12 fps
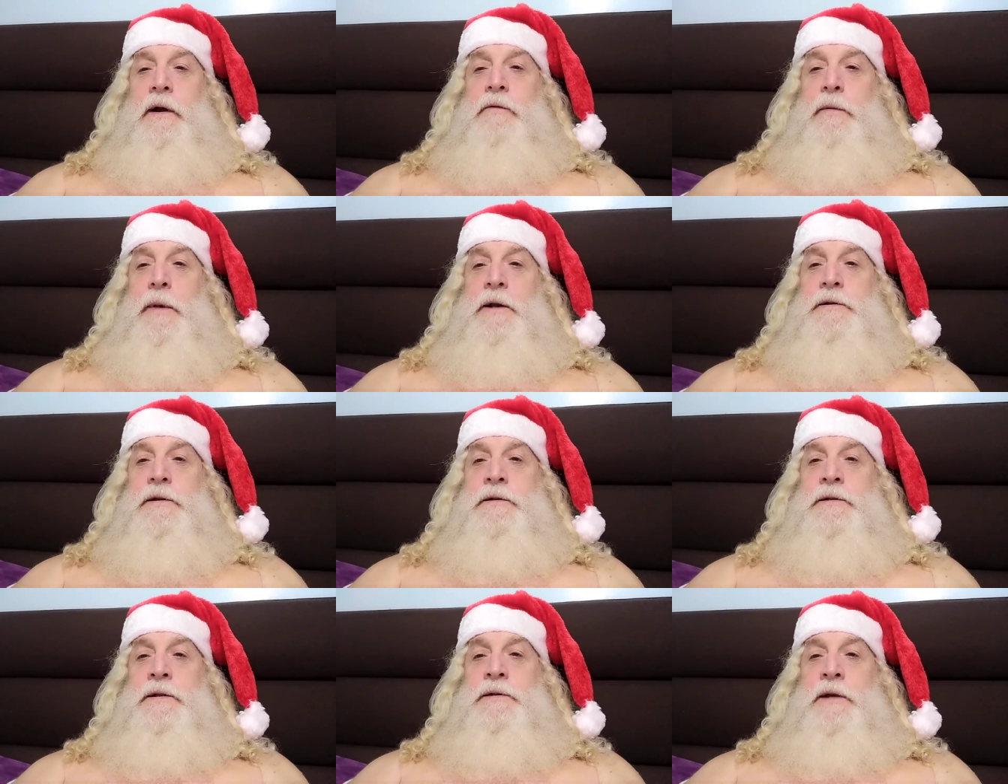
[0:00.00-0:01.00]
Everybody
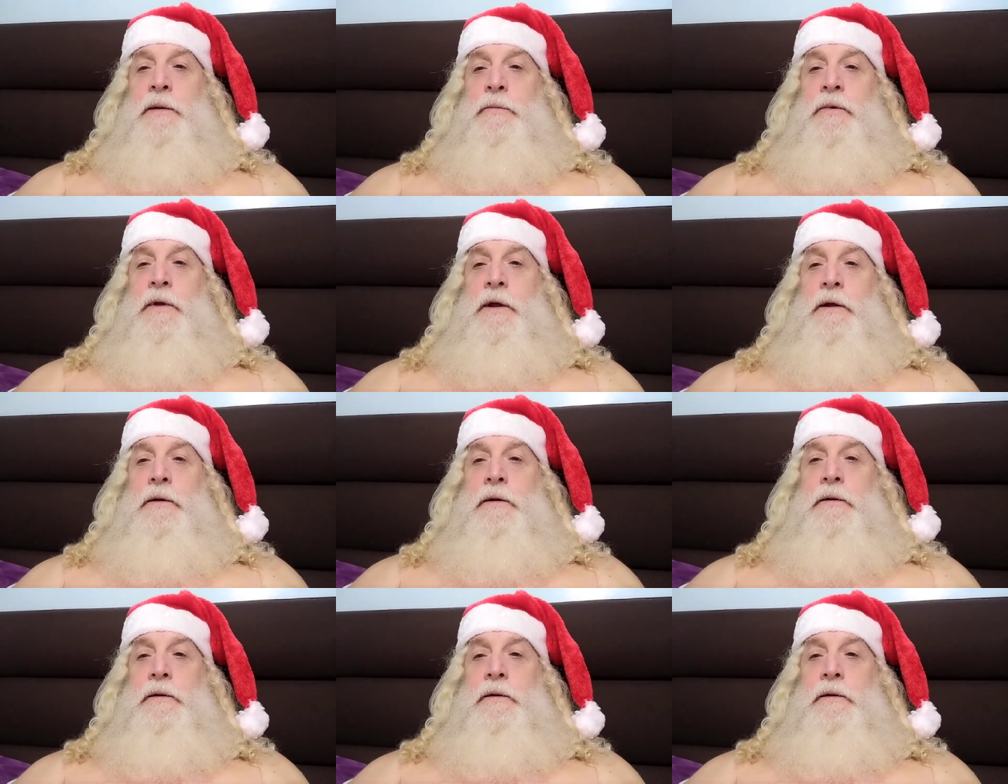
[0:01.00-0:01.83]
says the same thing.